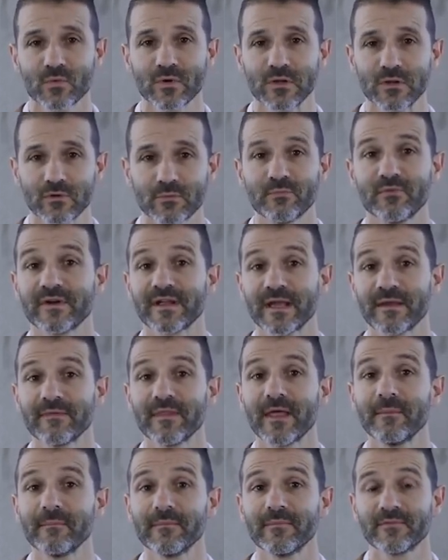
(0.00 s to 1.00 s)
we
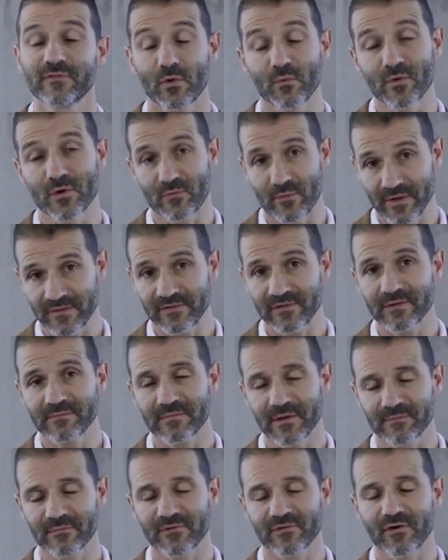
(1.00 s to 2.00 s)
lubricate them. So we rinse
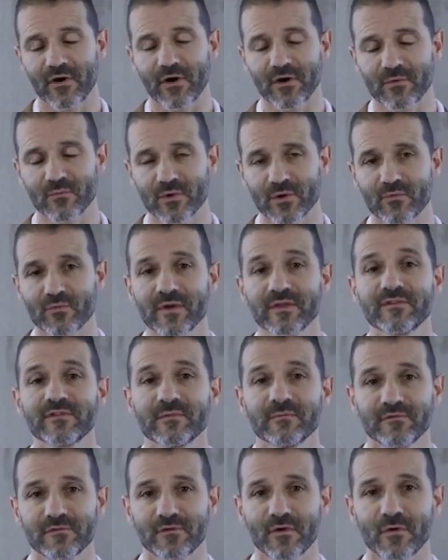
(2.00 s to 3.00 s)
them, I'm sorry, we rinse
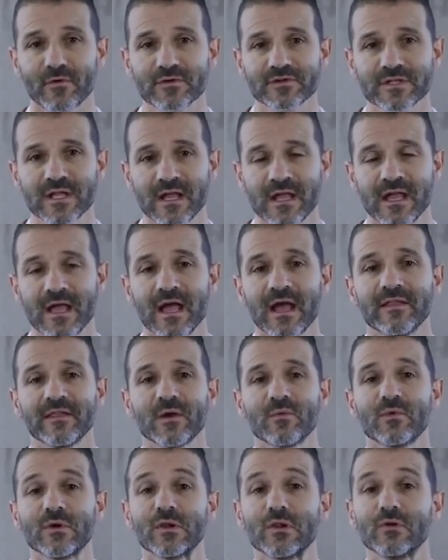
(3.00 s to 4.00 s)
them first, and
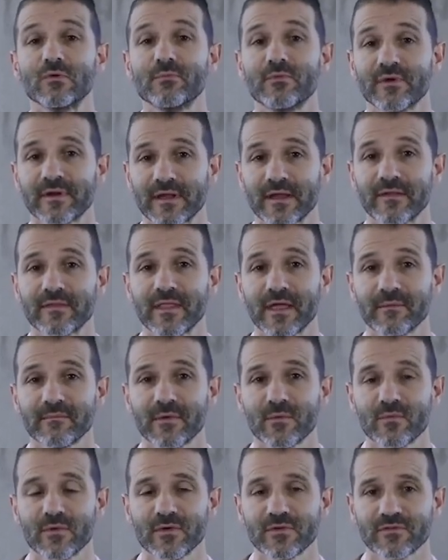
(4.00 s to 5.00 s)
then we lubricate
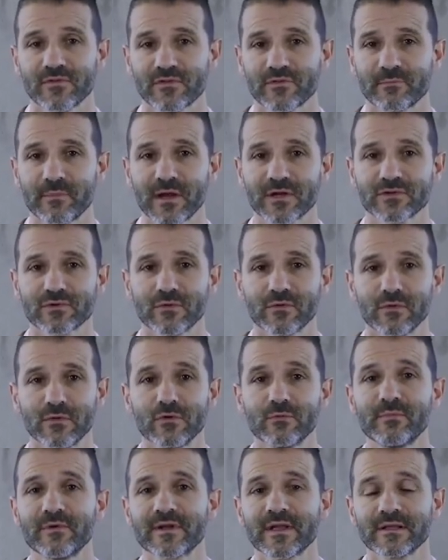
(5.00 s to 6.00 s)
them. And we use a special
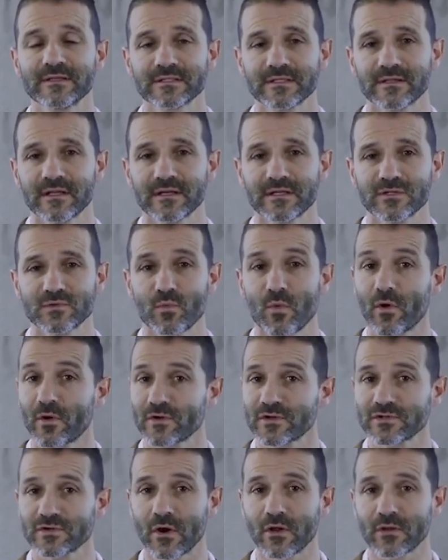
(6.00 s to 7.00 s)
lubricant that is
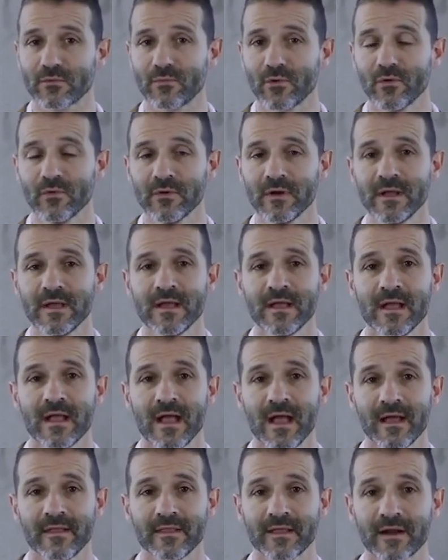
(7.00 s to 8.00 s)
water soluble.
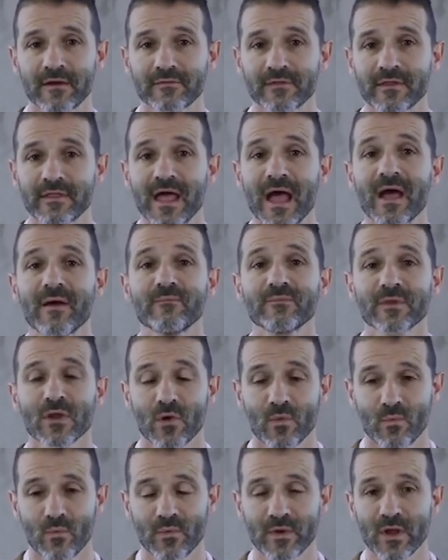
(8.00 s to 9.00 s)
And then after that,
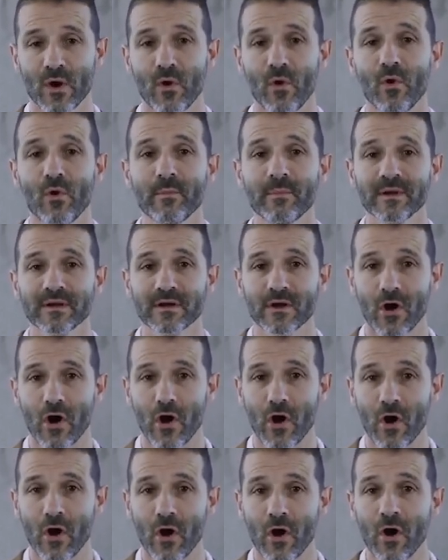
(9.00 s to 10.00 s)
we open
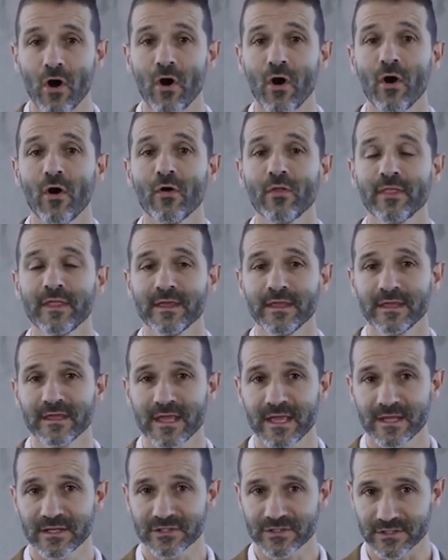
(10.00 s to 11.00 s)
all
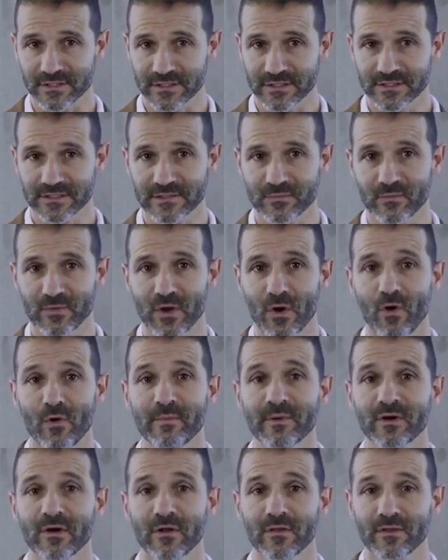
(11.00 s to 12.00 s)
the hinges, we
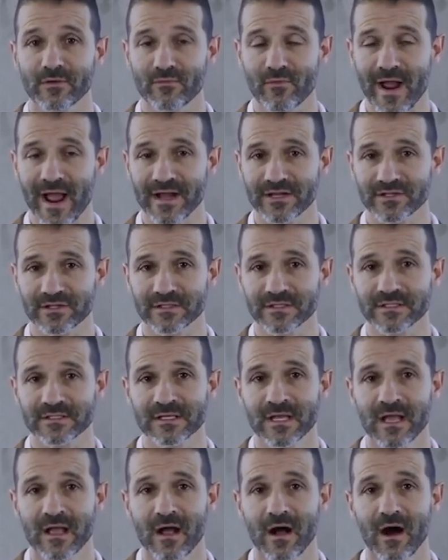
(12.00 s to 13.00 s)
open all the
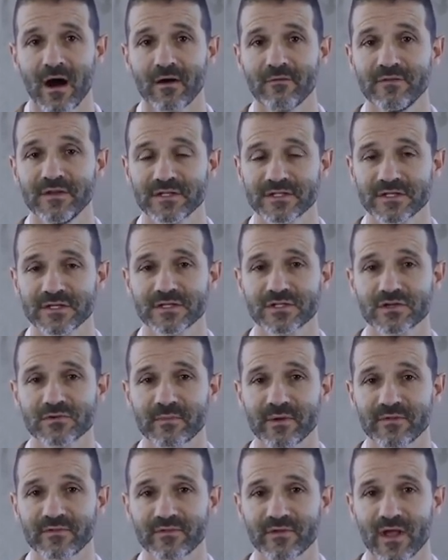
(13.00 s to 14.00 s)
ratchets of these
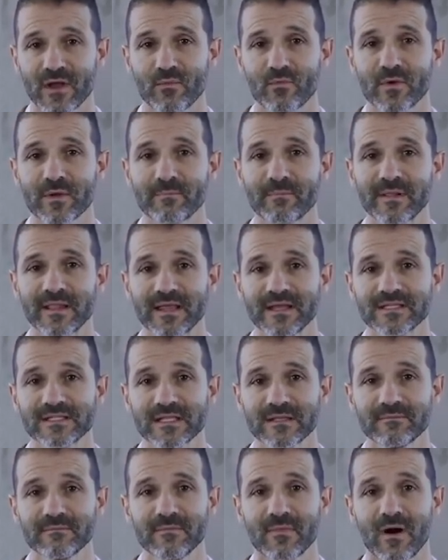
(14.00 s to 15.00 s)
instruments, and we place
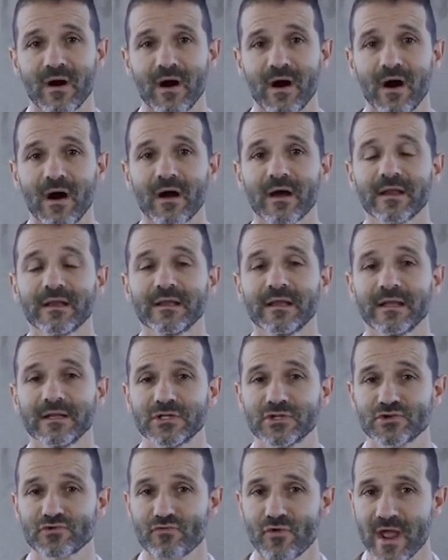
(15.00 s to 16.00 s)
them on a
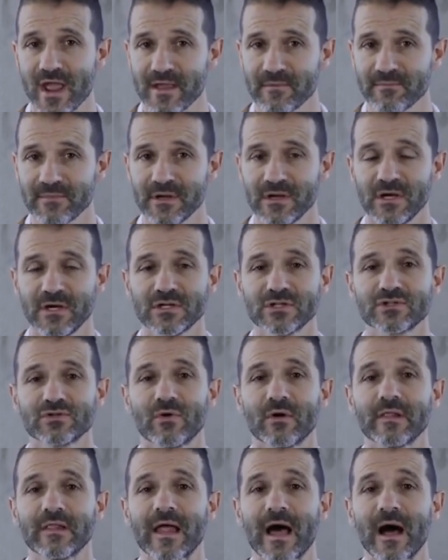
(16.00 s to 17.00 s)
drape
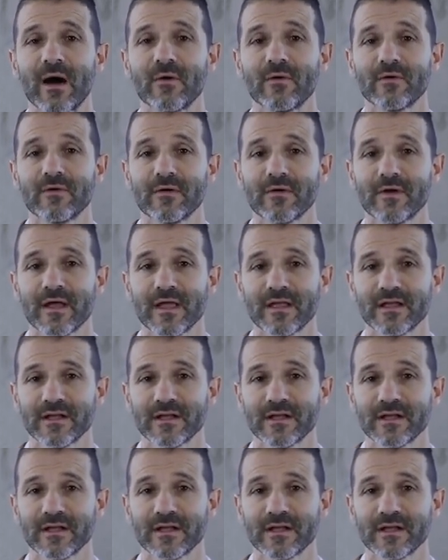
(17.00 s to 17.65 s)
to allow